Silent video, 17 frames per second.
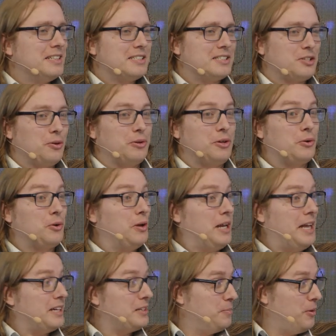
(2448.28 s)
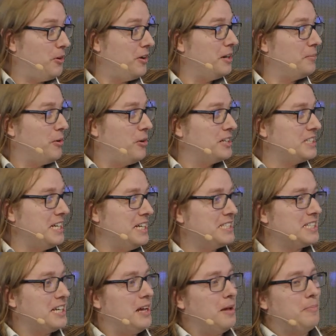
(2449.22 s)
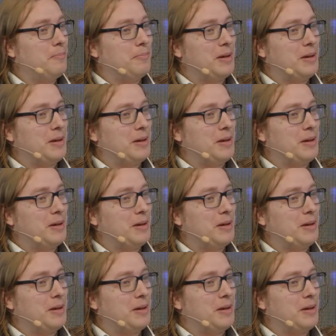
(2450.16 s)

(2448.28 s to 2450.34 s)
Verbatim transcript: so you collect more and more data,